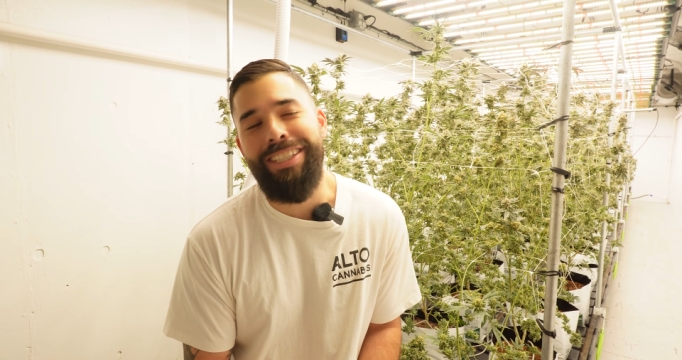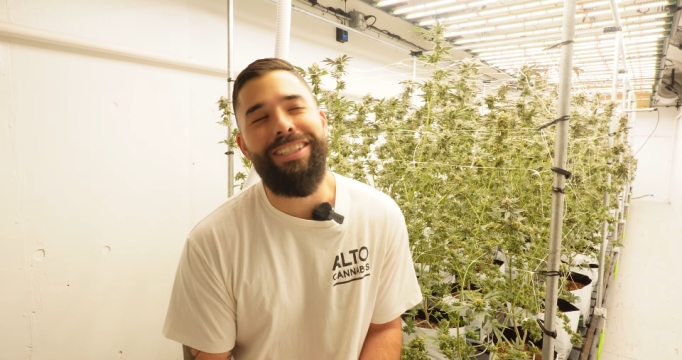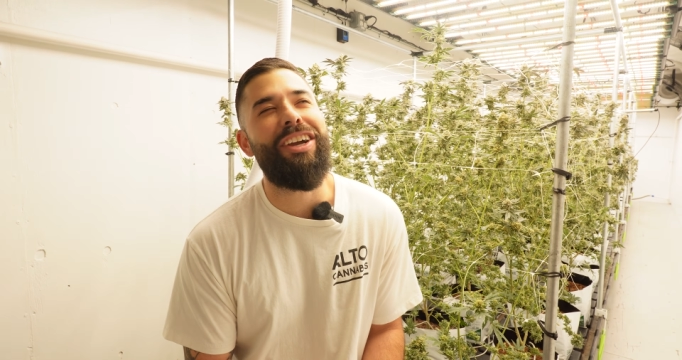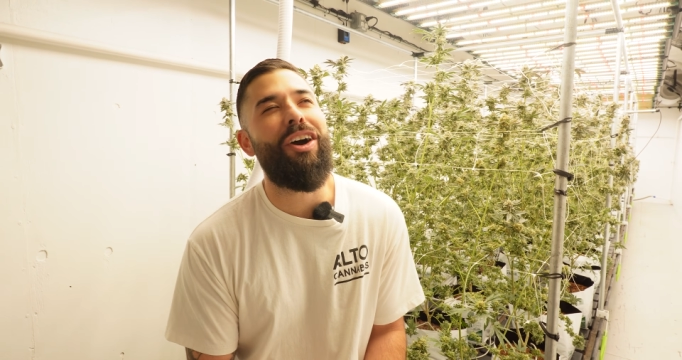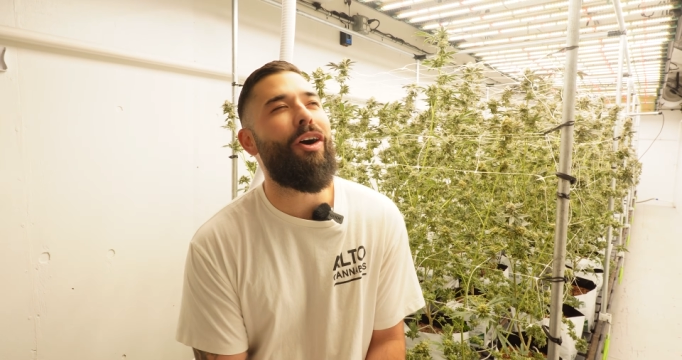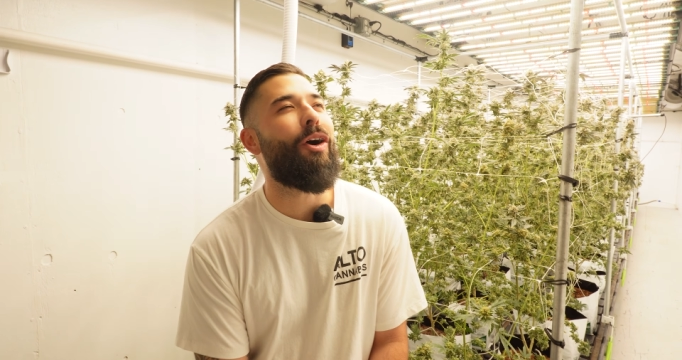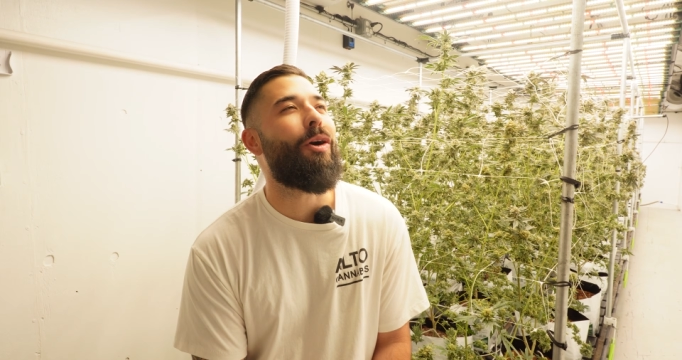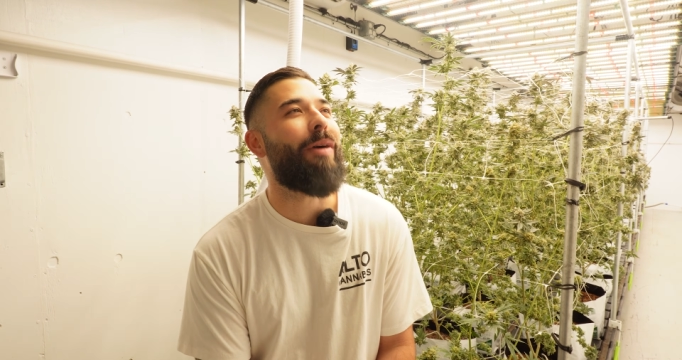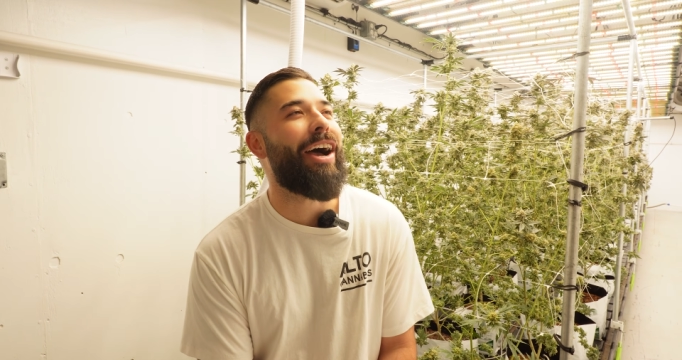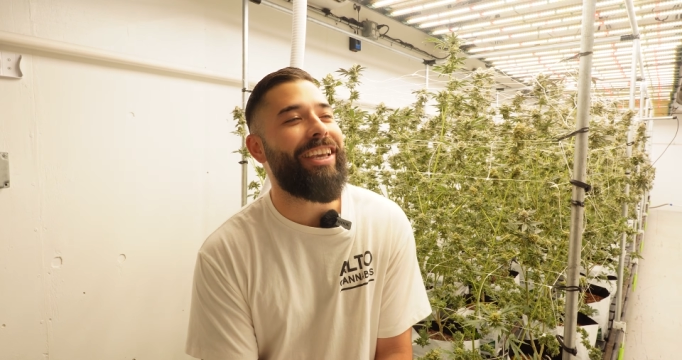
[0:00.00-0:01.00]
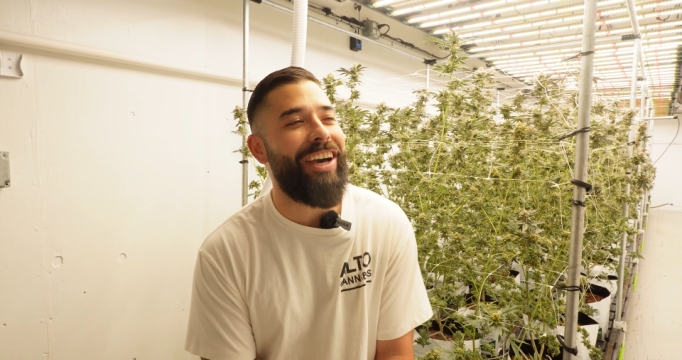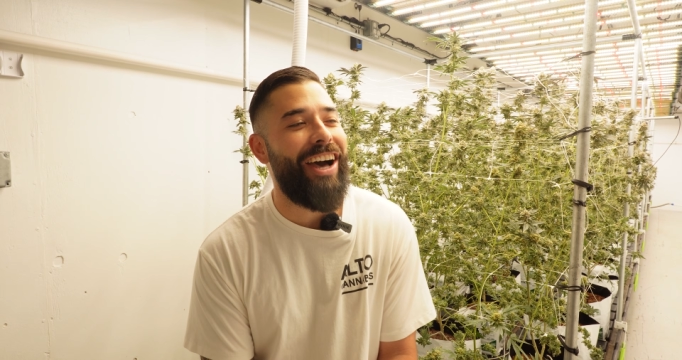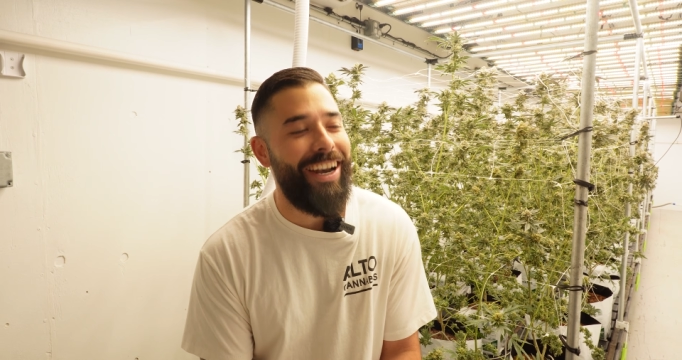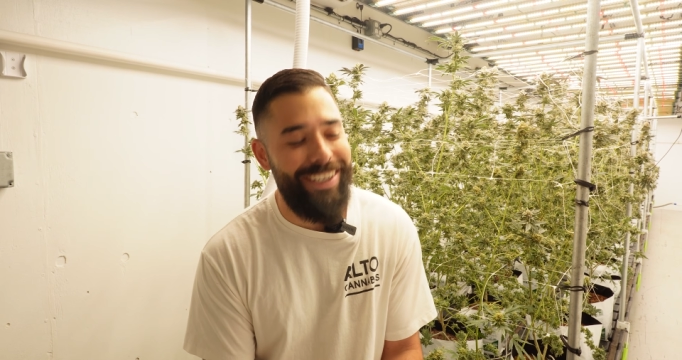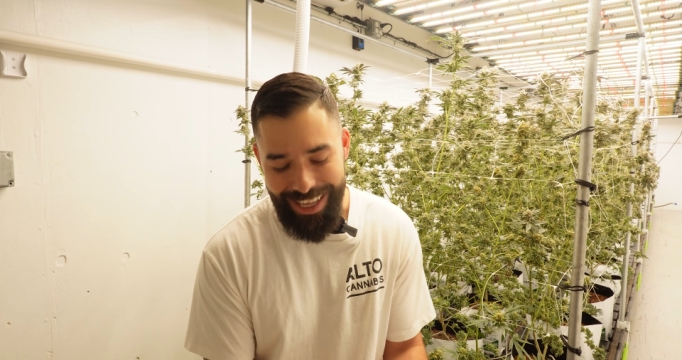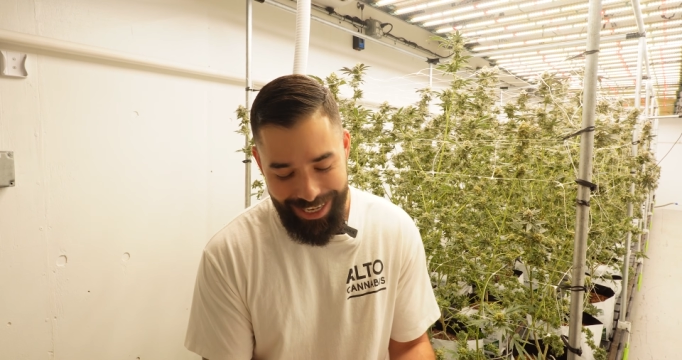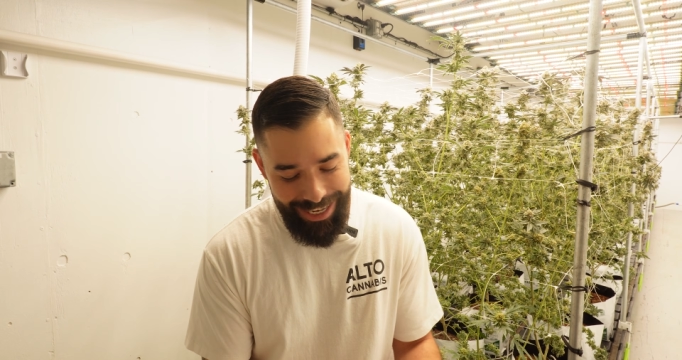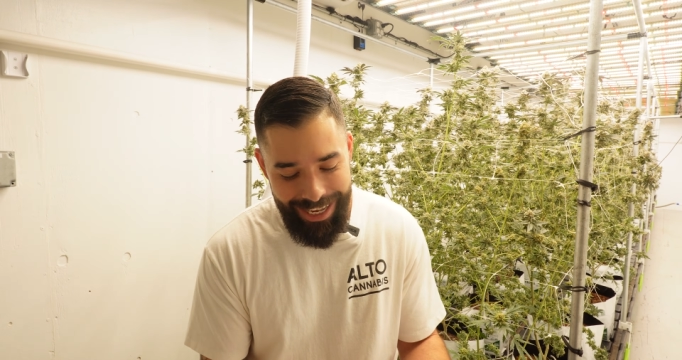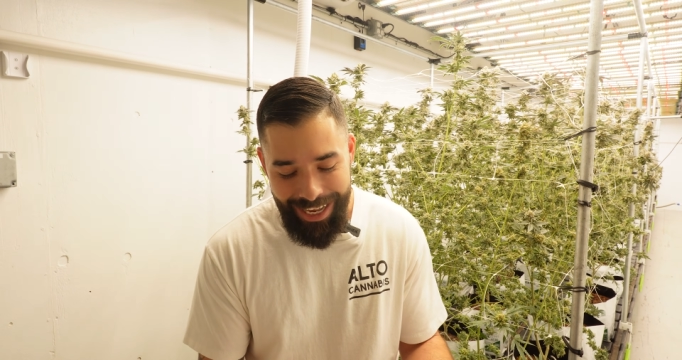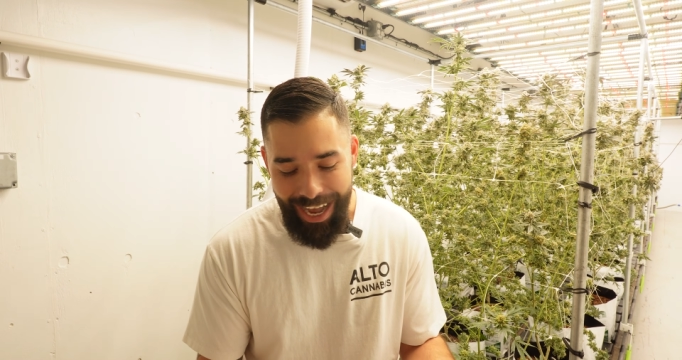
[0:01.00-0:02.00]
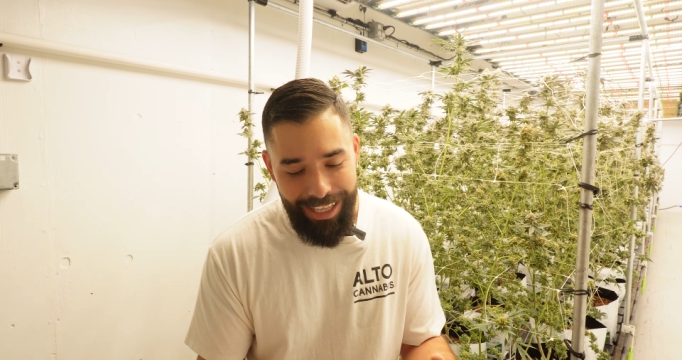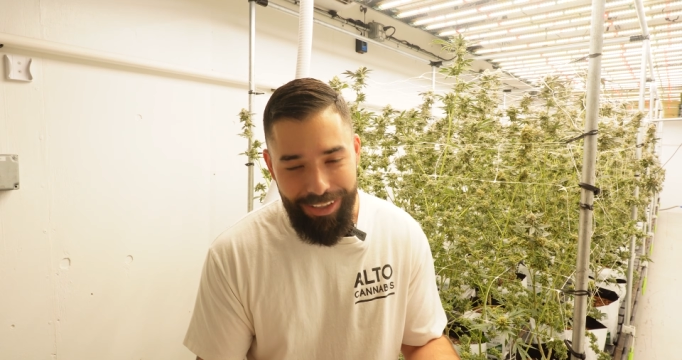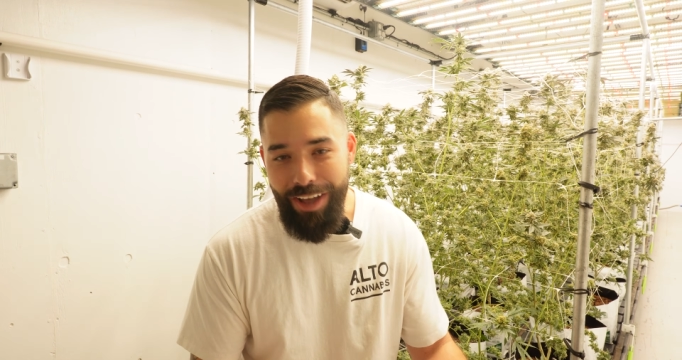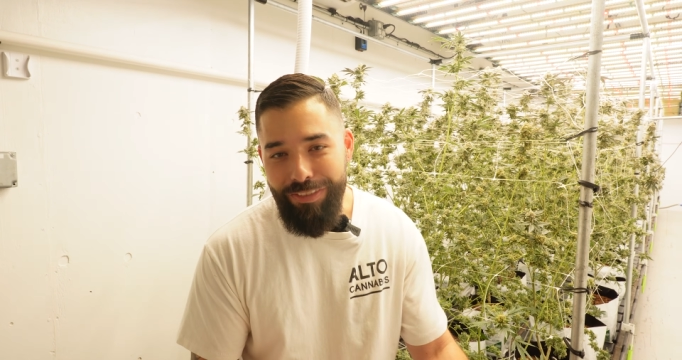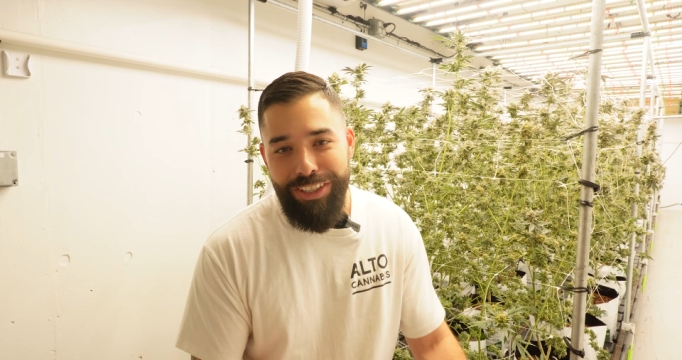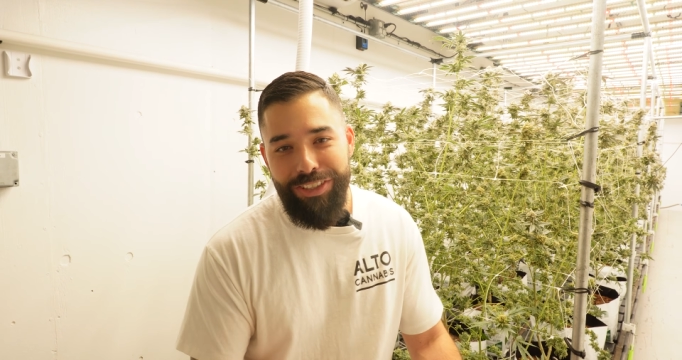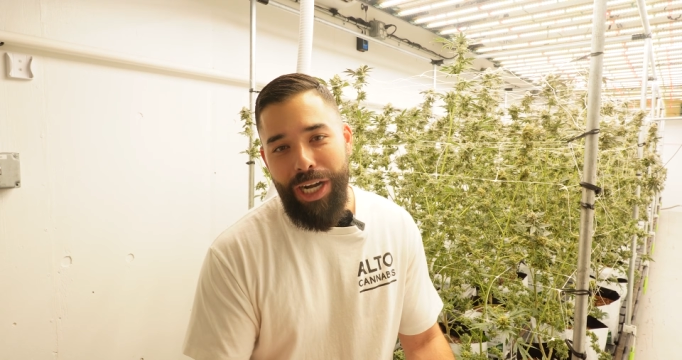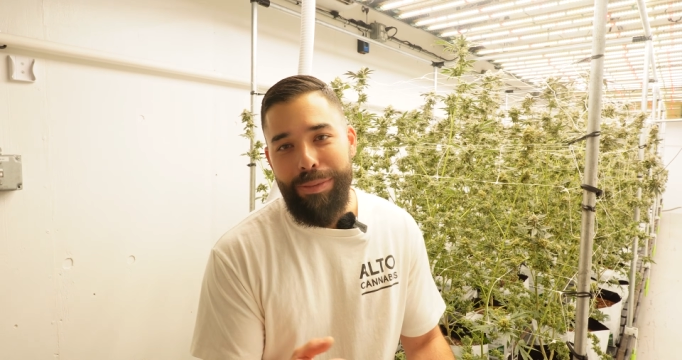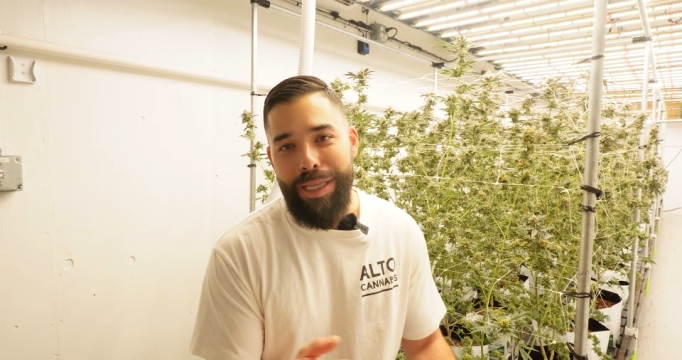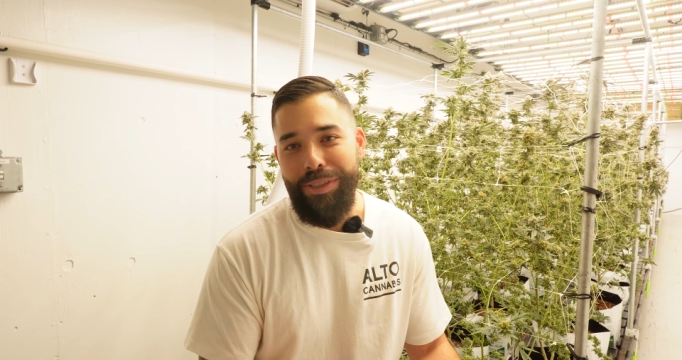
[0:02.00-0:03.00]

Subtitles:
He's like, oh my God. He's like, I love these terps.